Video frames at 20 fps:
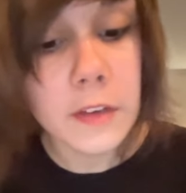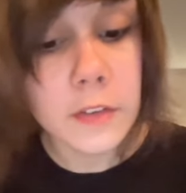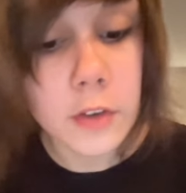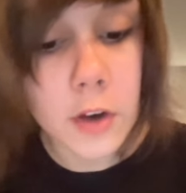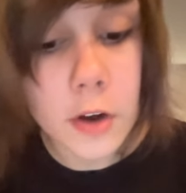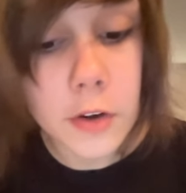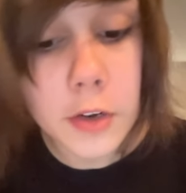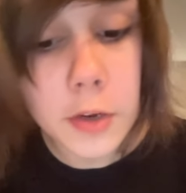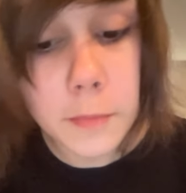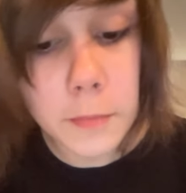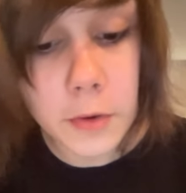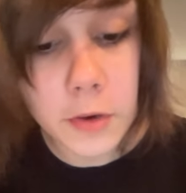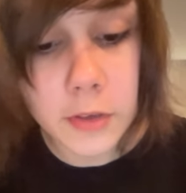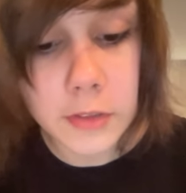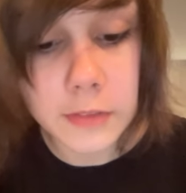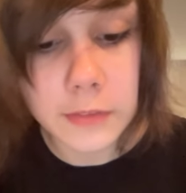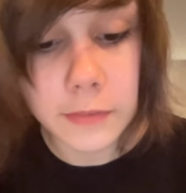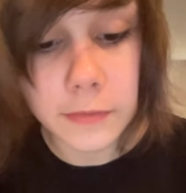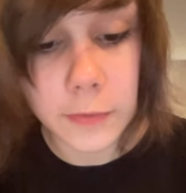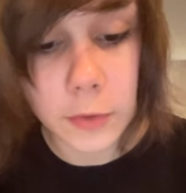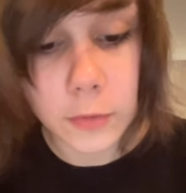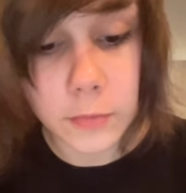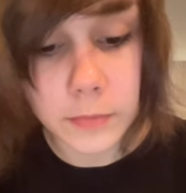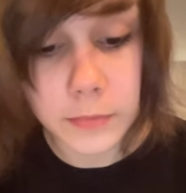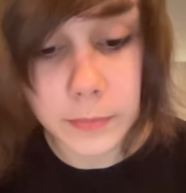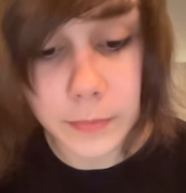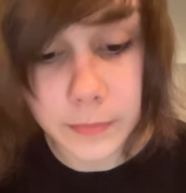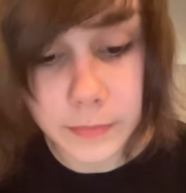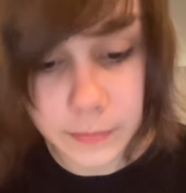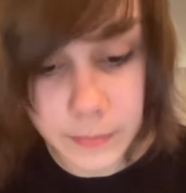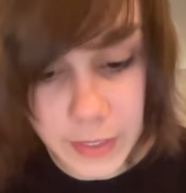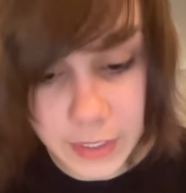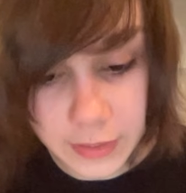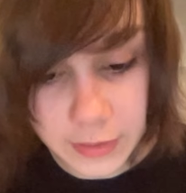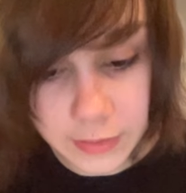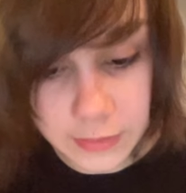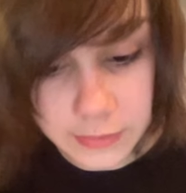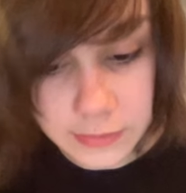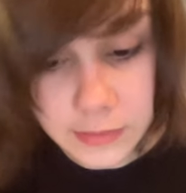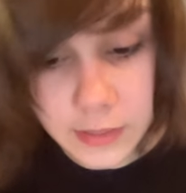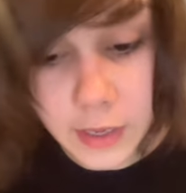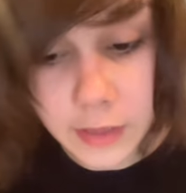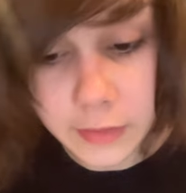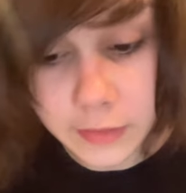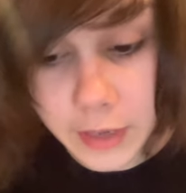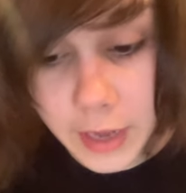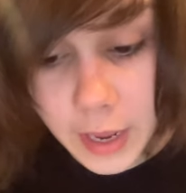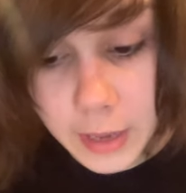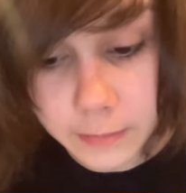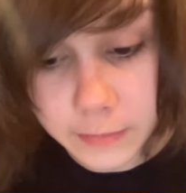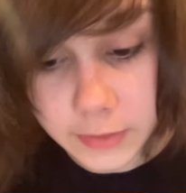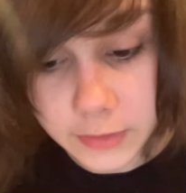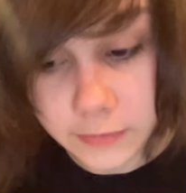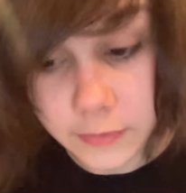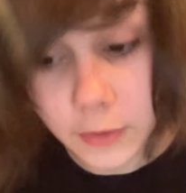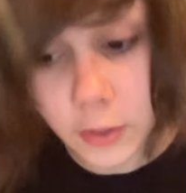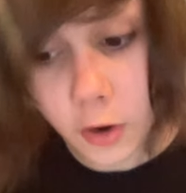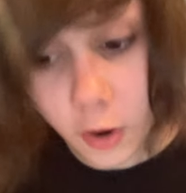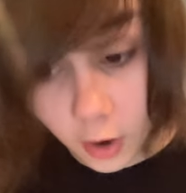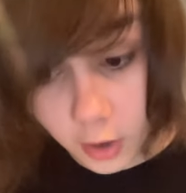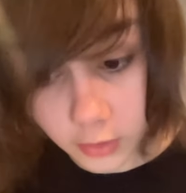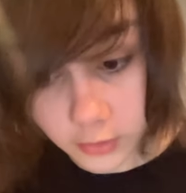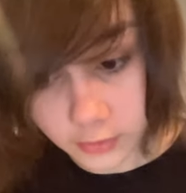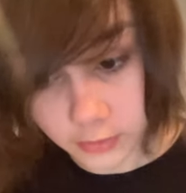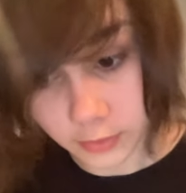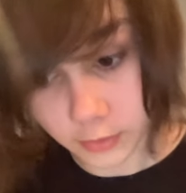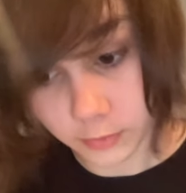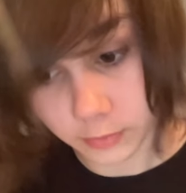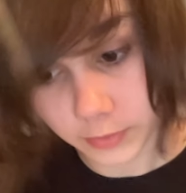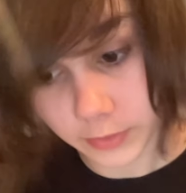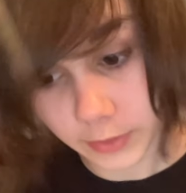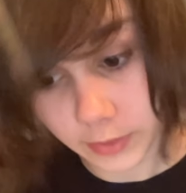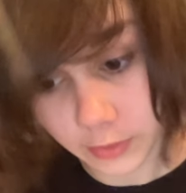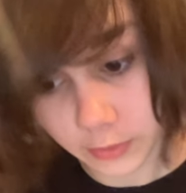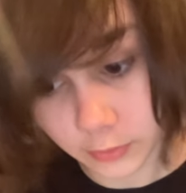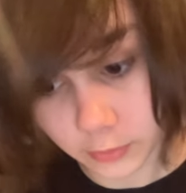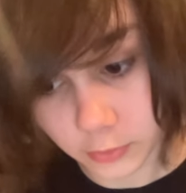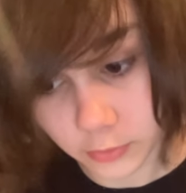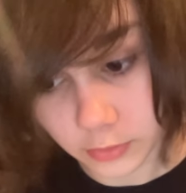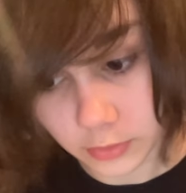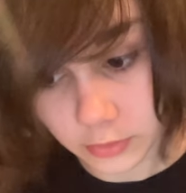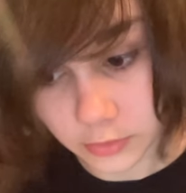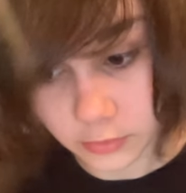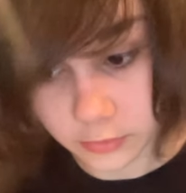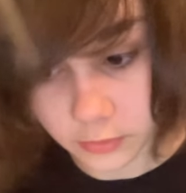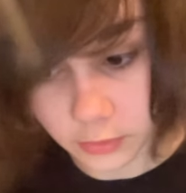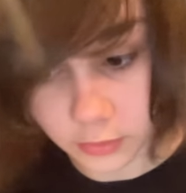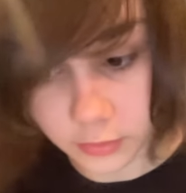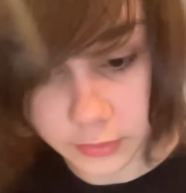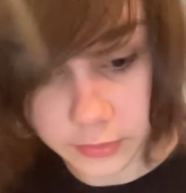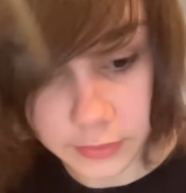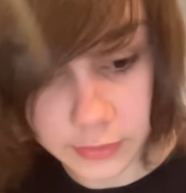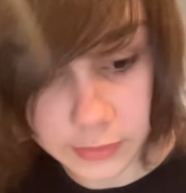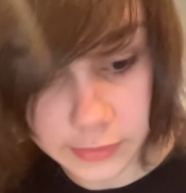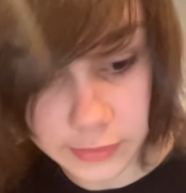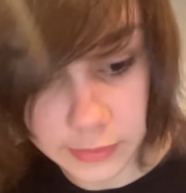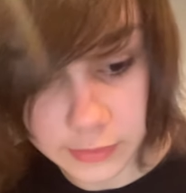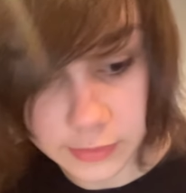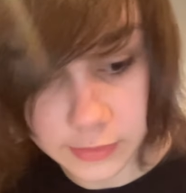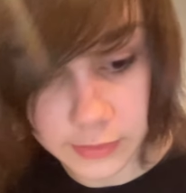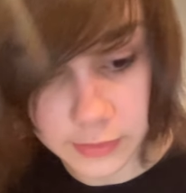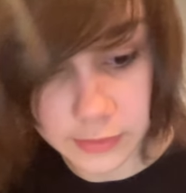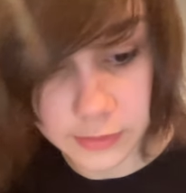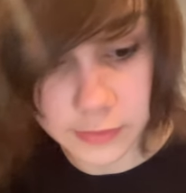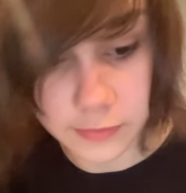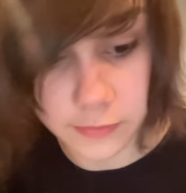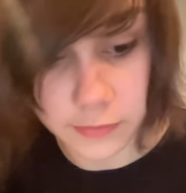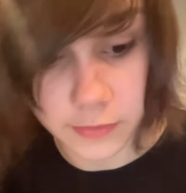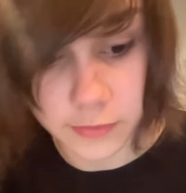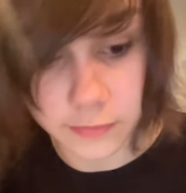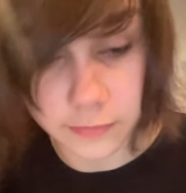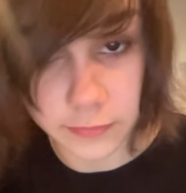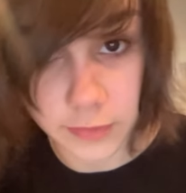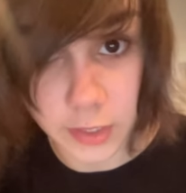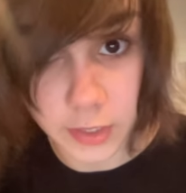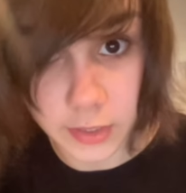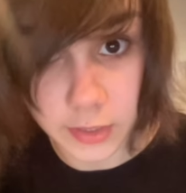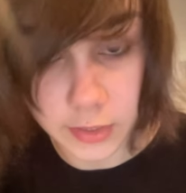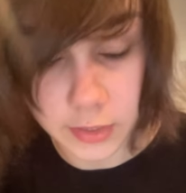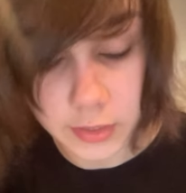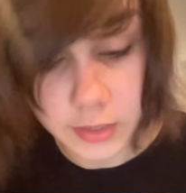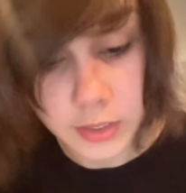Cronenberg's filmmaking style and atmosphere also play a crucial role in the success of The Fly.